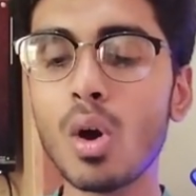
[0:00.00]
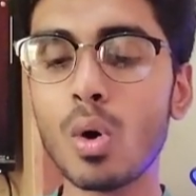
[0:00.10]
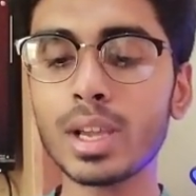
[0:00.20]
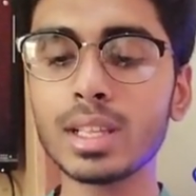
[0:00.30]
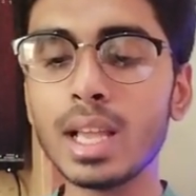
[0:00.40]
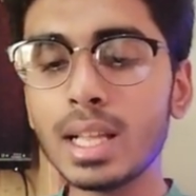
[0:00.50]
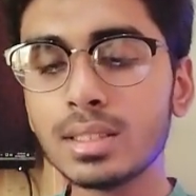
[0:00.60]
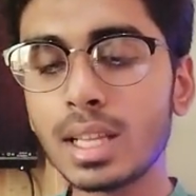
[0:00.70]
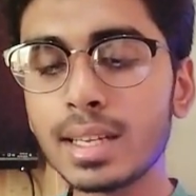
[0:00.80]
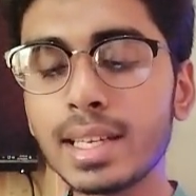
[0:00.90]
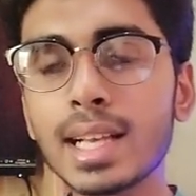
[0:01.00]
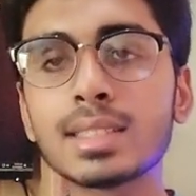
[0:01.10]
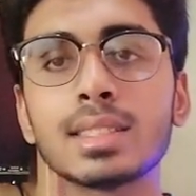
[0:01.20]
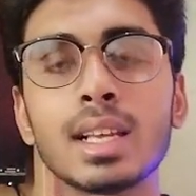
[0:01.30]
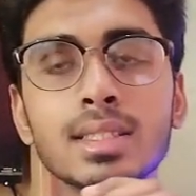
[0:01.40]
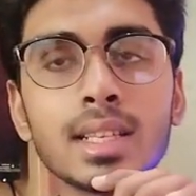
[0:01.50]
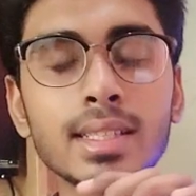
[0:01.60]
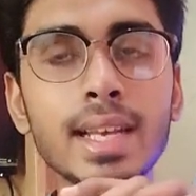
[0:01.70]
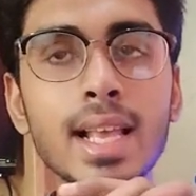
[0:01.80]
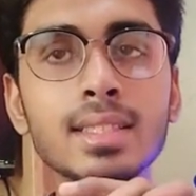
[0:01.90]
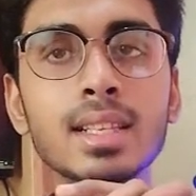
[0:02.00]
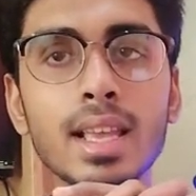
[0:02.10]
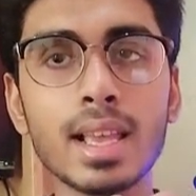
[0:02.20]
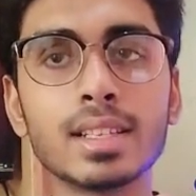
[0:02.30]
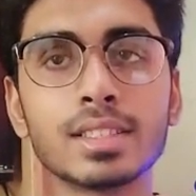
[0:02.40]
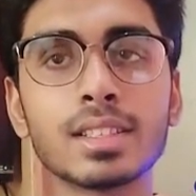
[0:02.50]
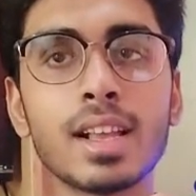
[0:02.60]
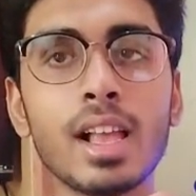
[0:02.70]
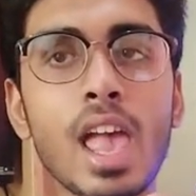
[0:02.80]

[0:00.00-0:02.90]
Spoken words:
Okay, the next sentence is,